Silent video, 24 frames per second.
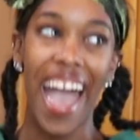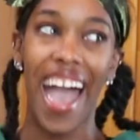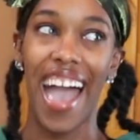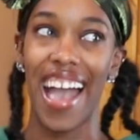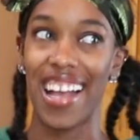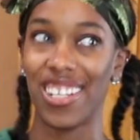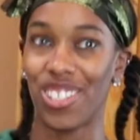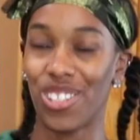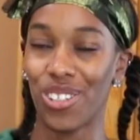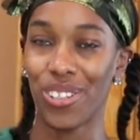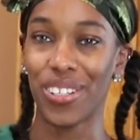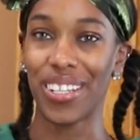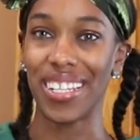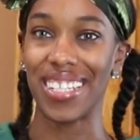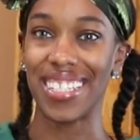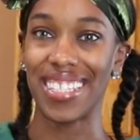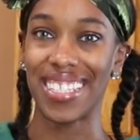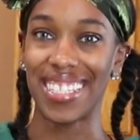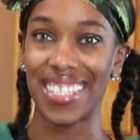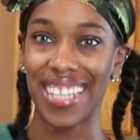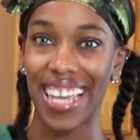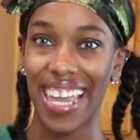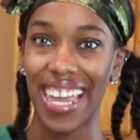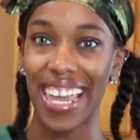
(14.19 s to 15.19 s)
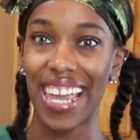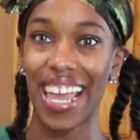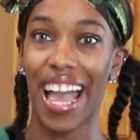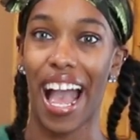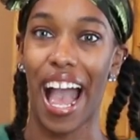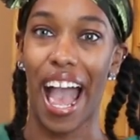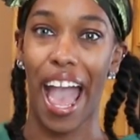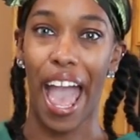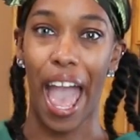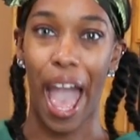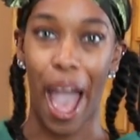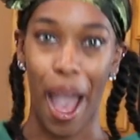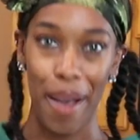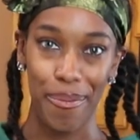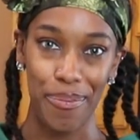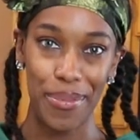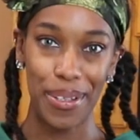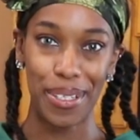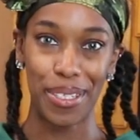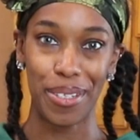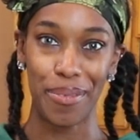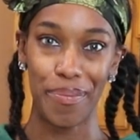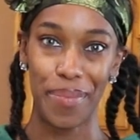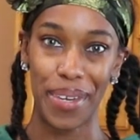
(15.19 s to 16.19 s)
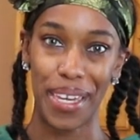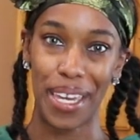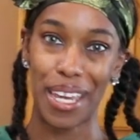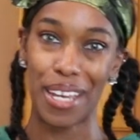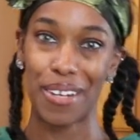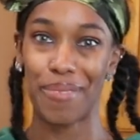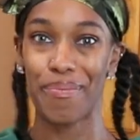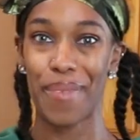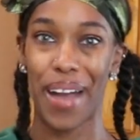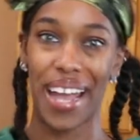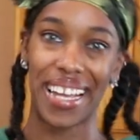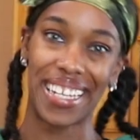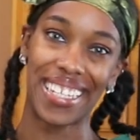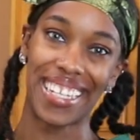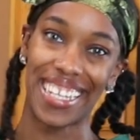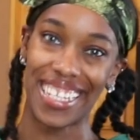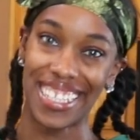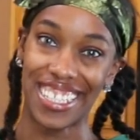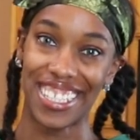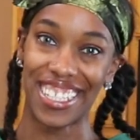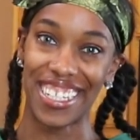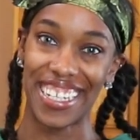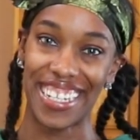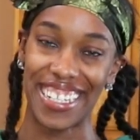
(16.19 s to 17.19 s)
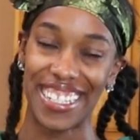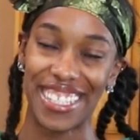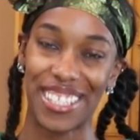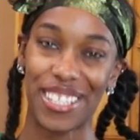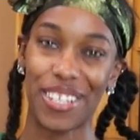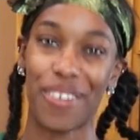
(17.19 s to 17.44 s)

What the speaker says: as you can see, I happen to be in my kitchen,